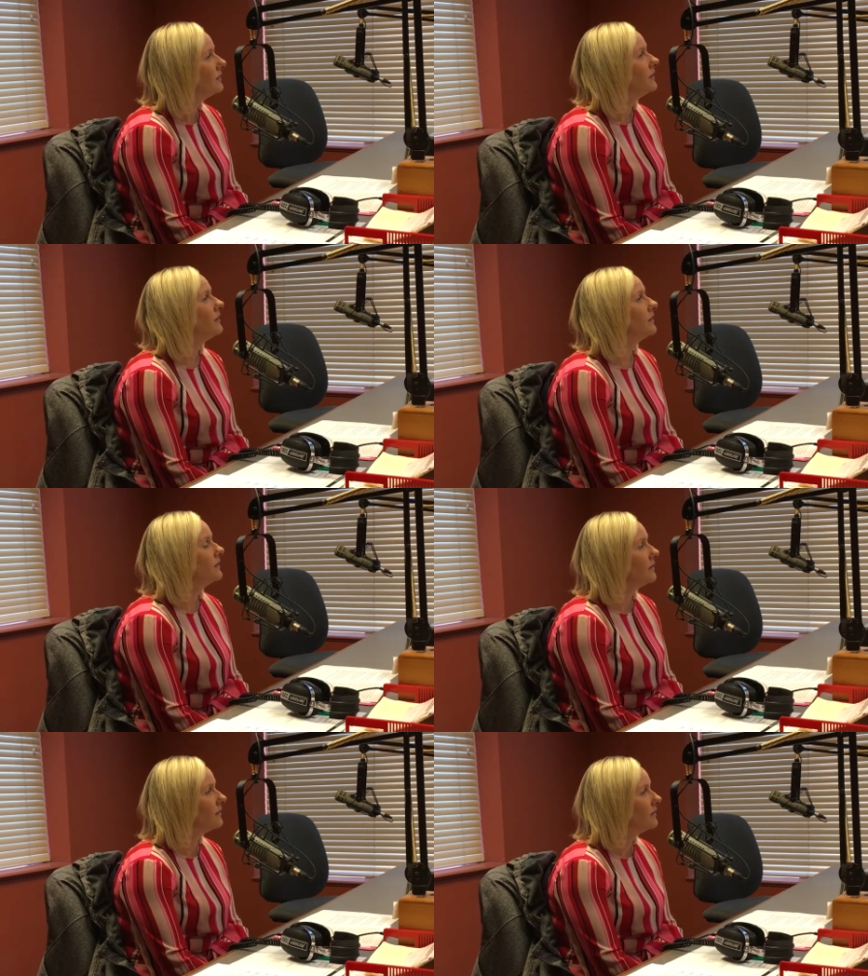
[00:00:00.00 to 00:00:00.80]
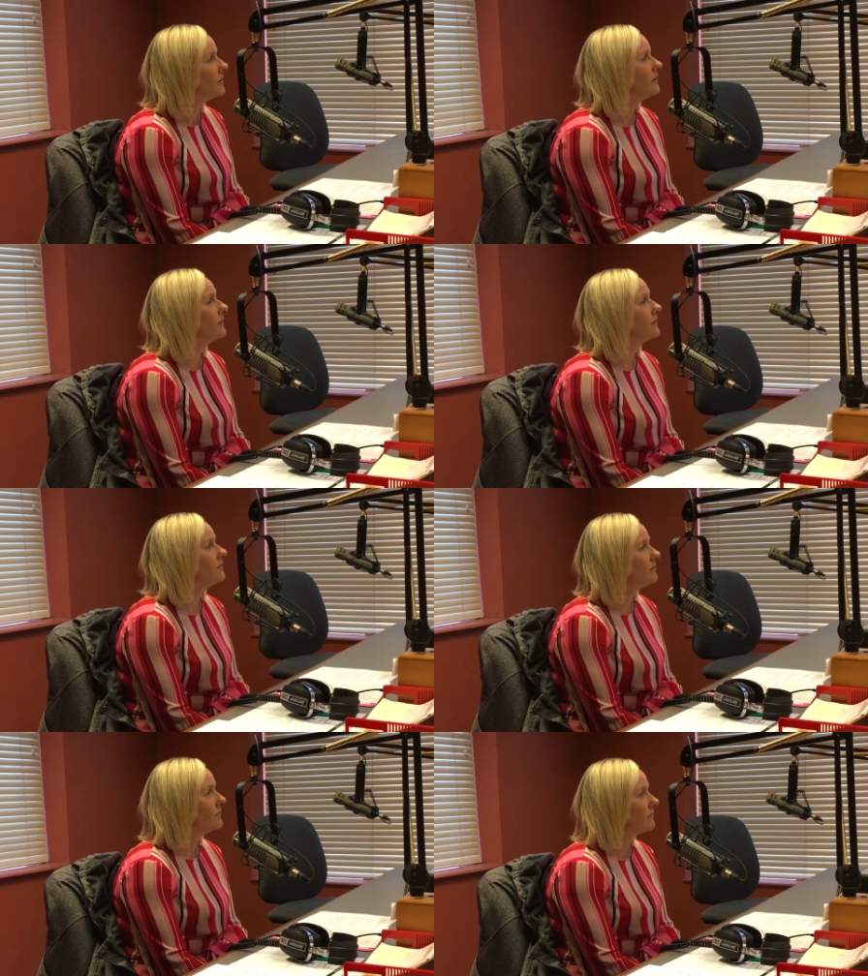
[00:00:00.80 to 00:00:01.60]
sure, in addition to the
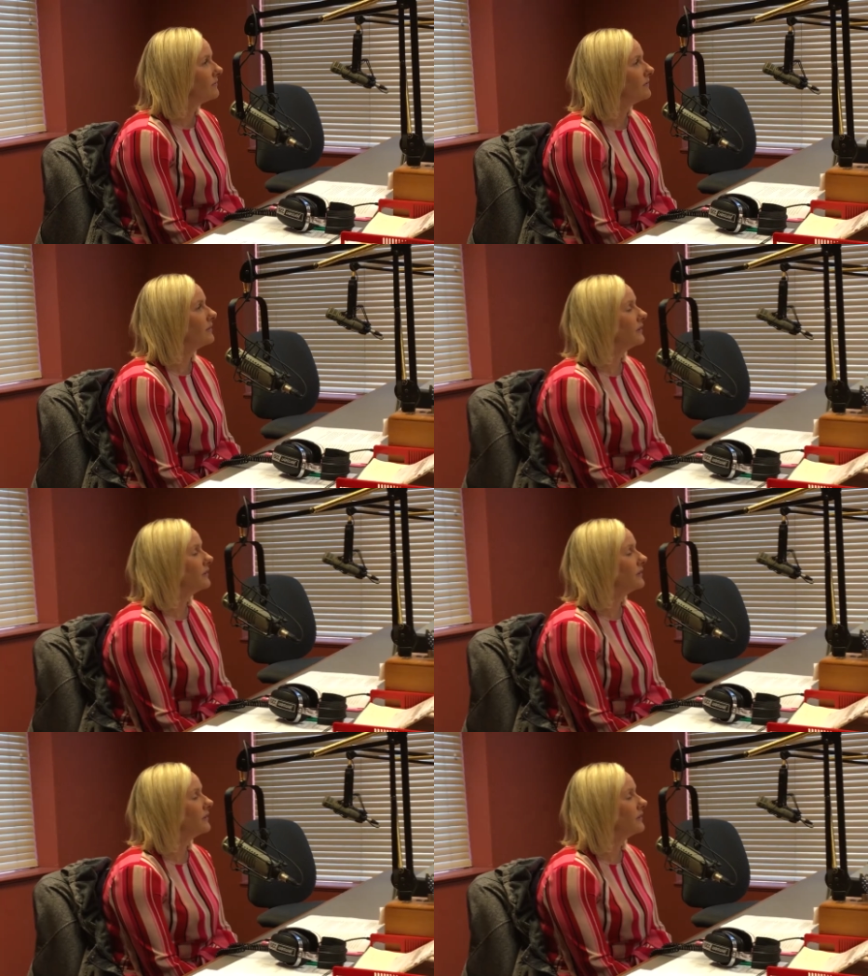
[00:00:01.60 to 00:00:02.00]
physical issues.